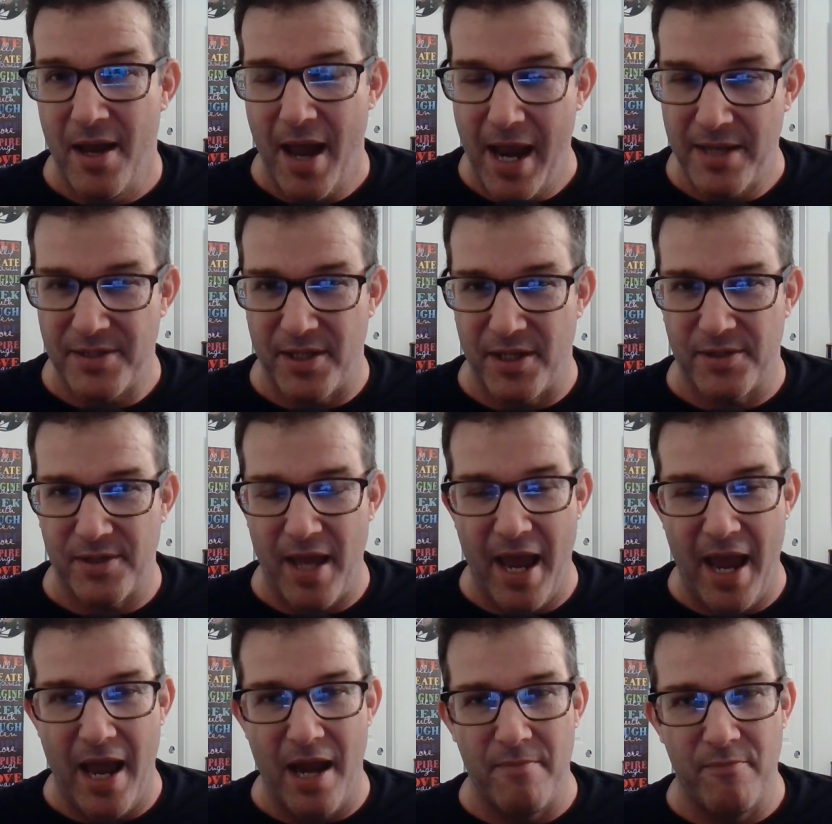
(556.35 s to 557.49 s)
Aces,
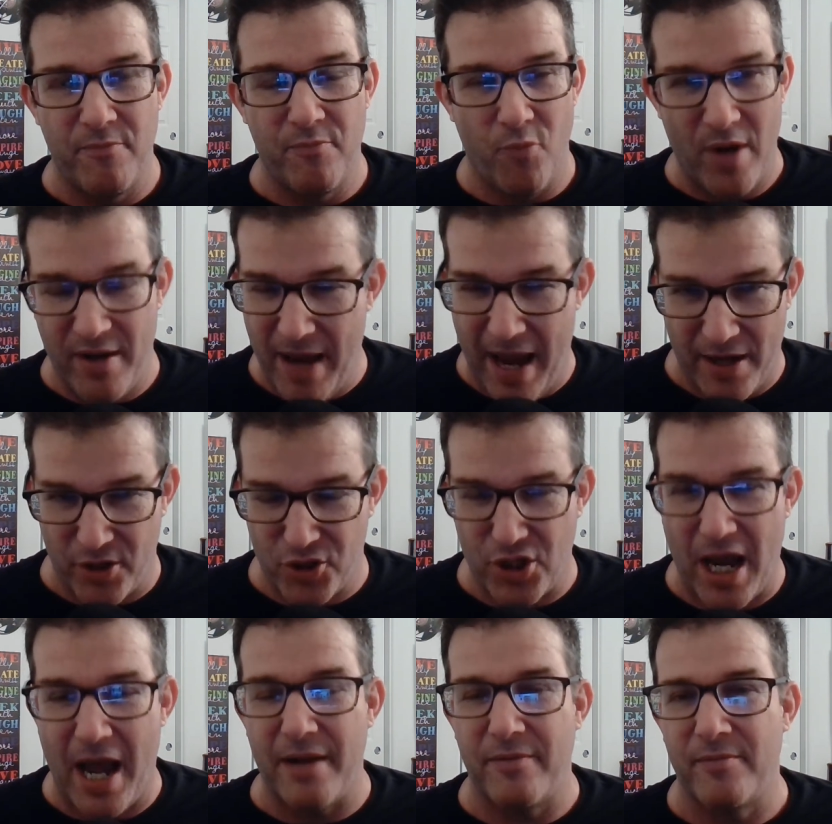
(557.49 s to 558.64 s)
and we had a chat,